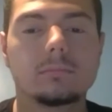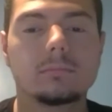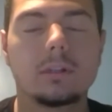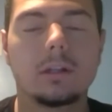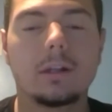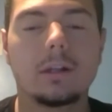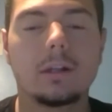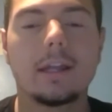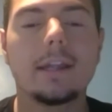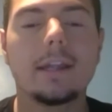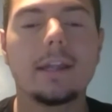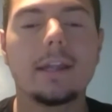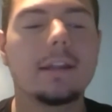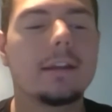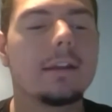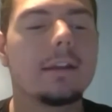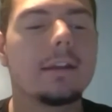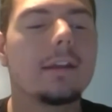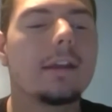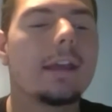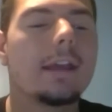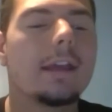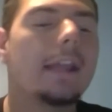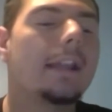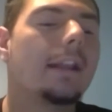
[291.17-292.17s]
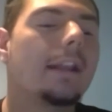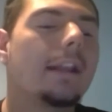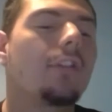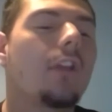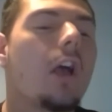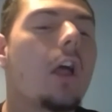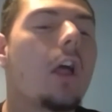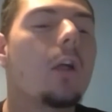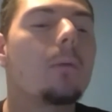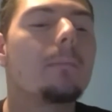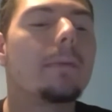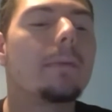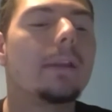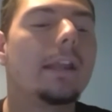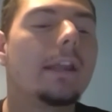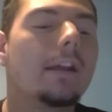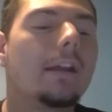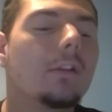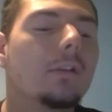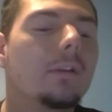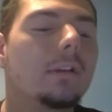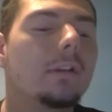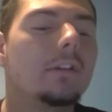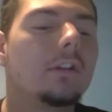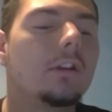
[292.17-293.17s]
Okay. And then Solomon
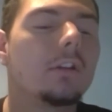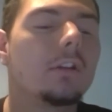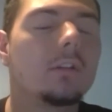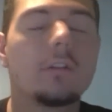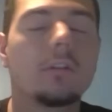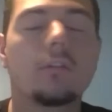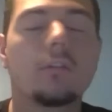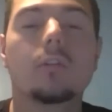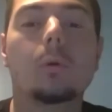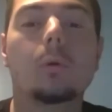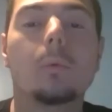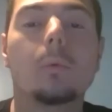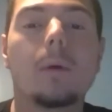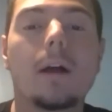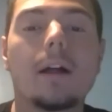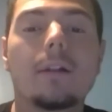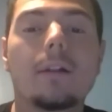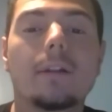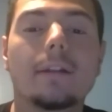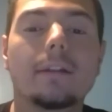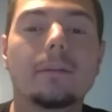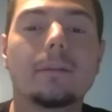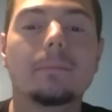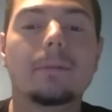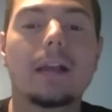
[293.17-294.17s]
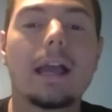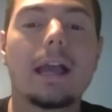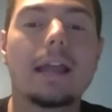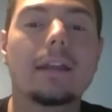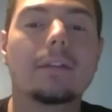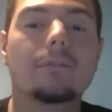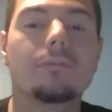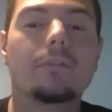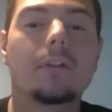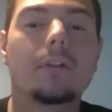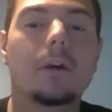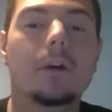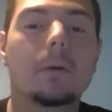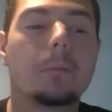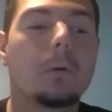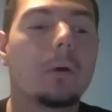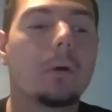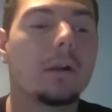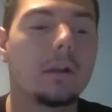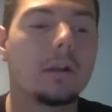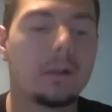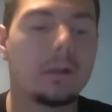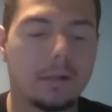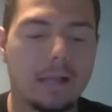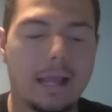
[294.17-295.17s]
Hill and Nerlens Noel end
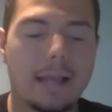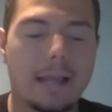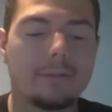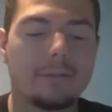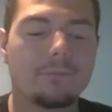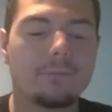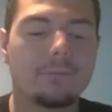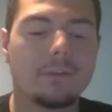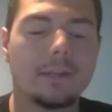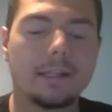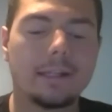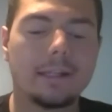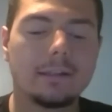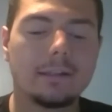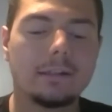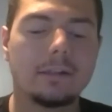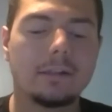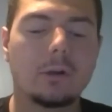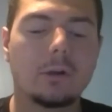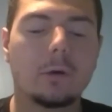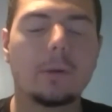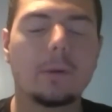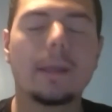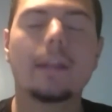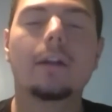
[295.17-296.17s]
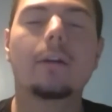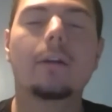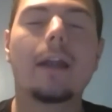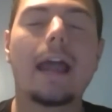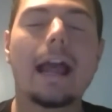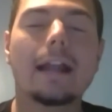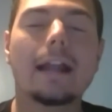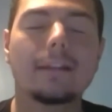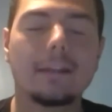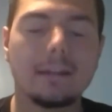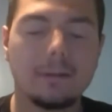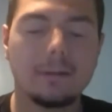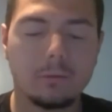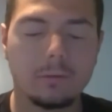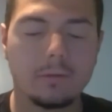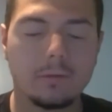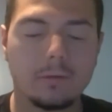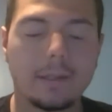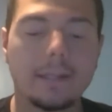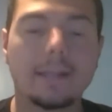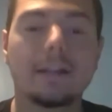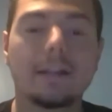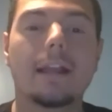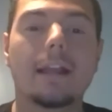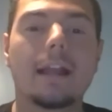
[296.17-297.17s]
up interacting or
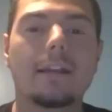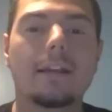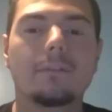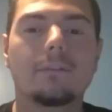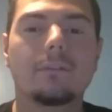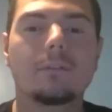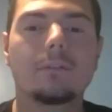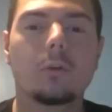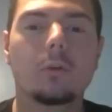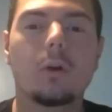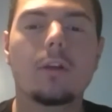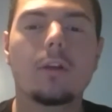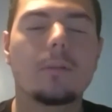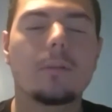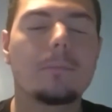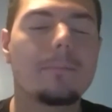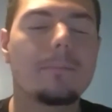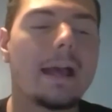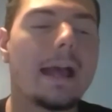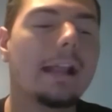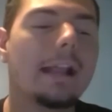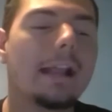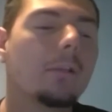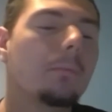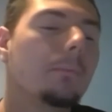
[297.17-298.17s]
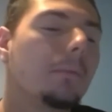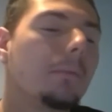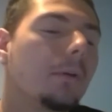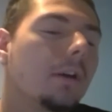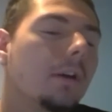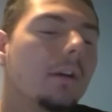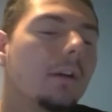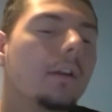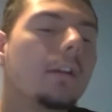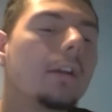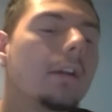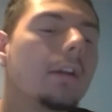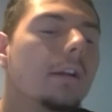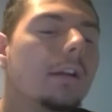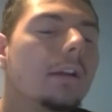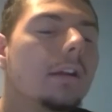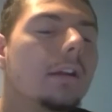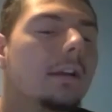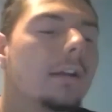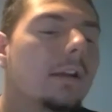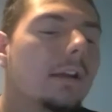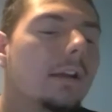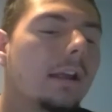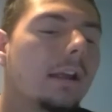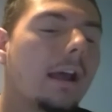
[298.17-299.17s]
like kind of crossing paths. But
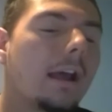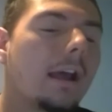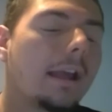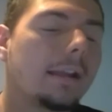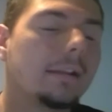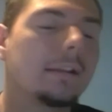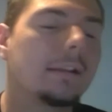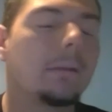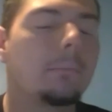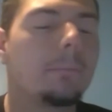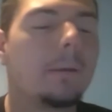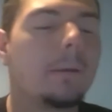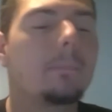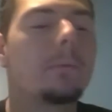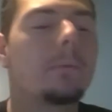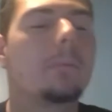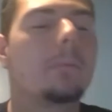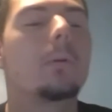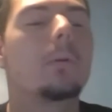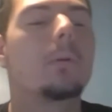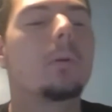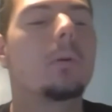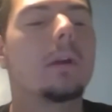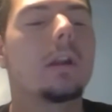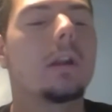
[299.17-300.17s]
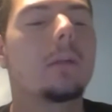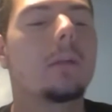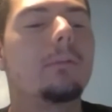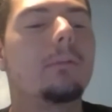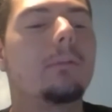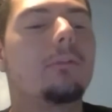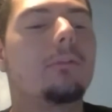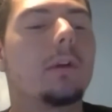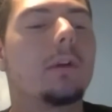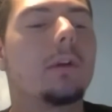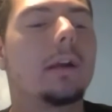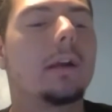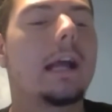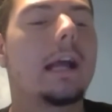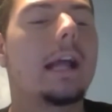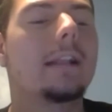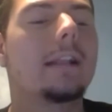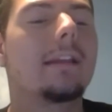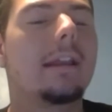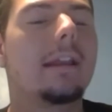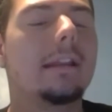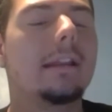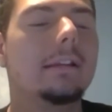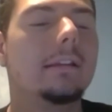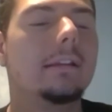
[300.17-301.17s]
I think people broke it up before it got
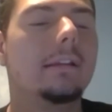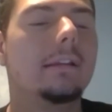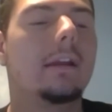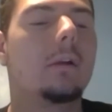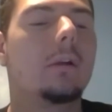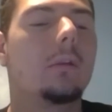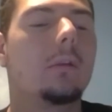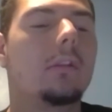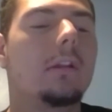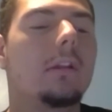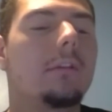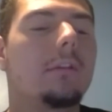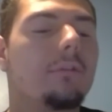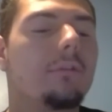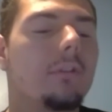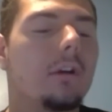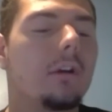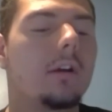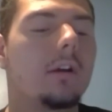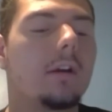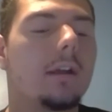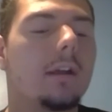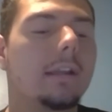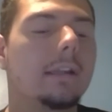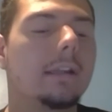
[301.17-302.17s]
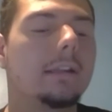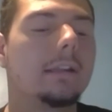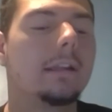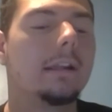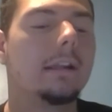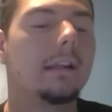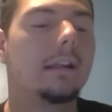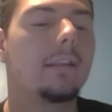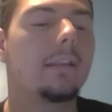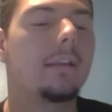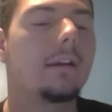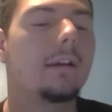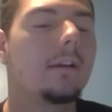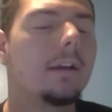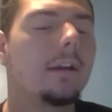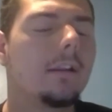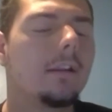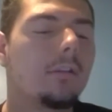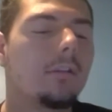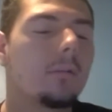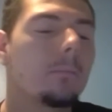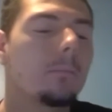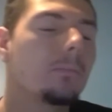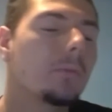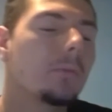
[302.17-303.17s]
to anything else different, anything
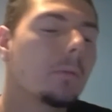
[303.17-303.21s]
serious.